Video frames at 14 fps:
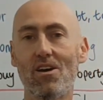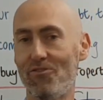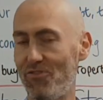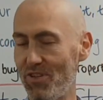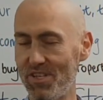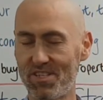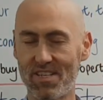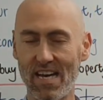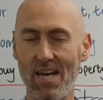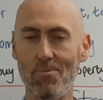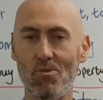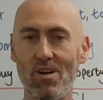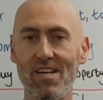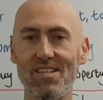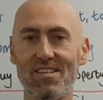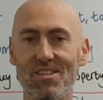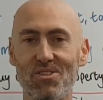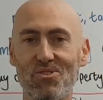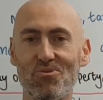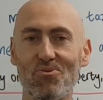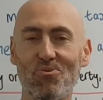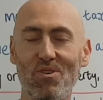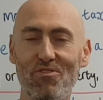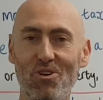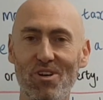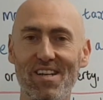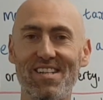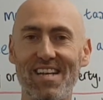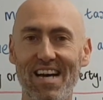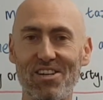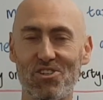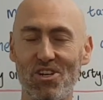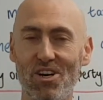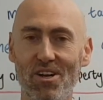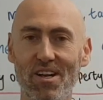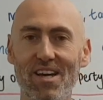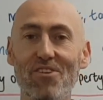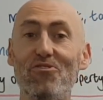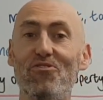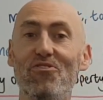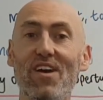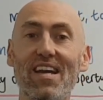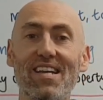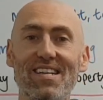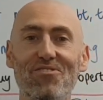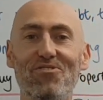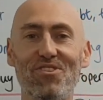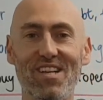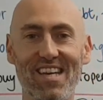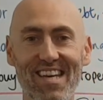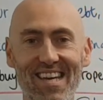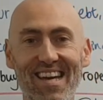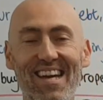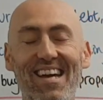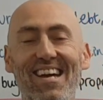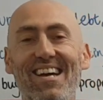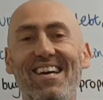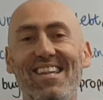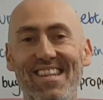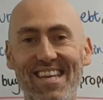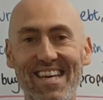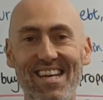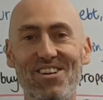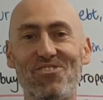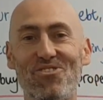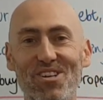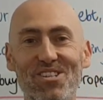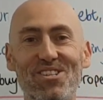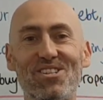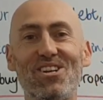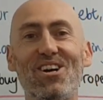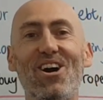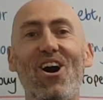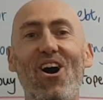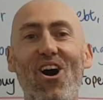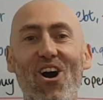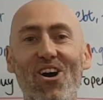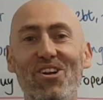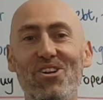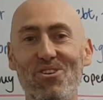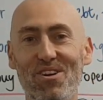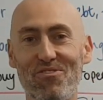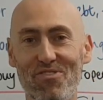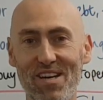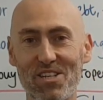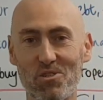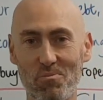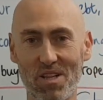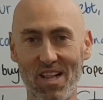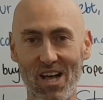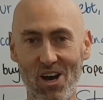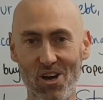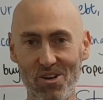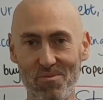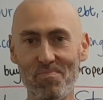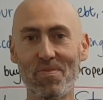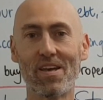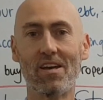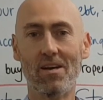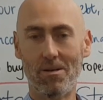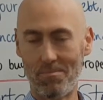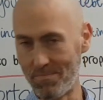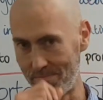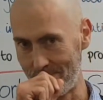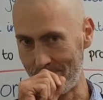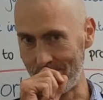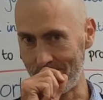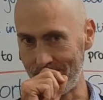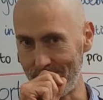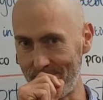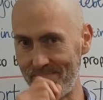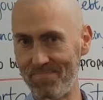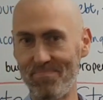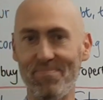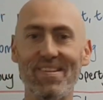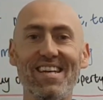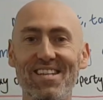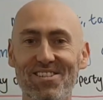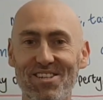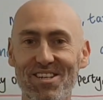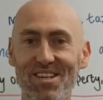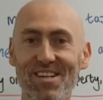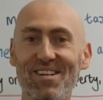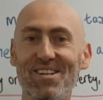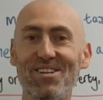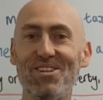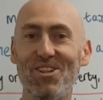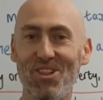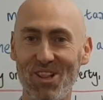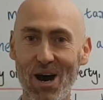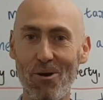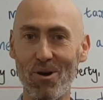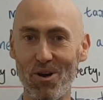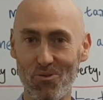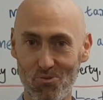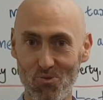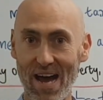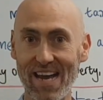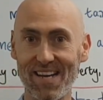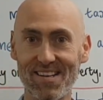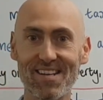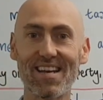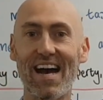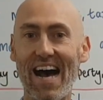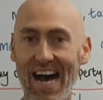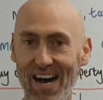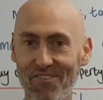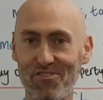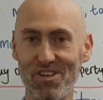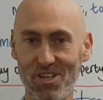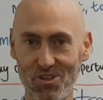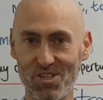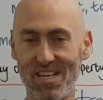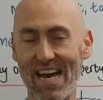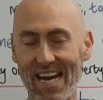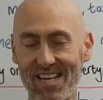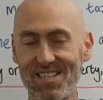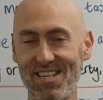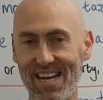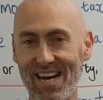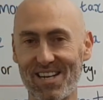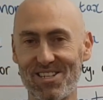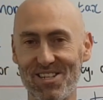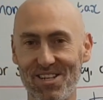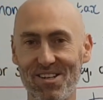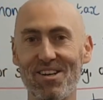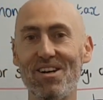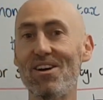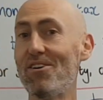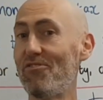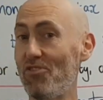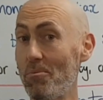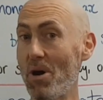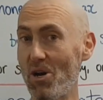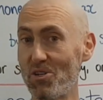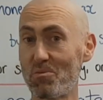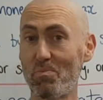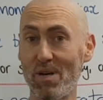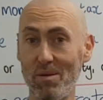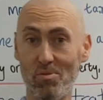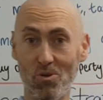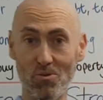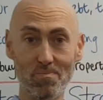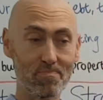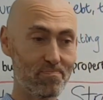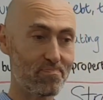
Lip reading: For the same reasons we've already touched on, effectively the interest on your investment loan is a lower rate after your tax deduction for most people.